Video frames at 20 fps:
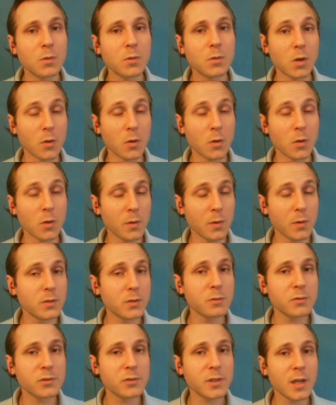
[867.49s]
go into
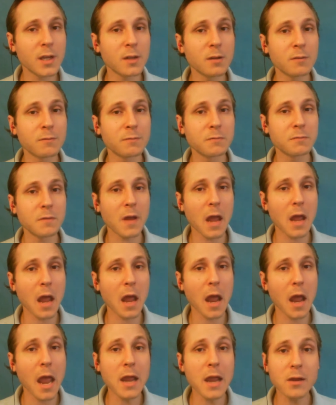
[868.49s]
a state of
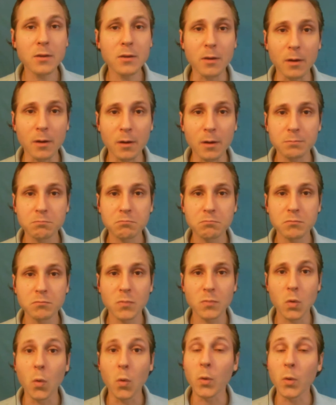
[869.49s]
anger
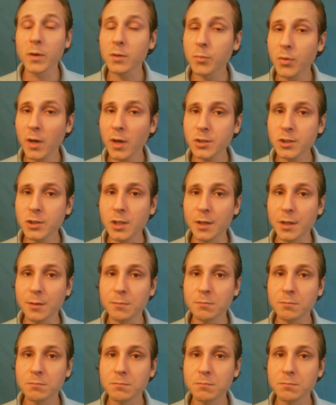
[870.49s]
or depression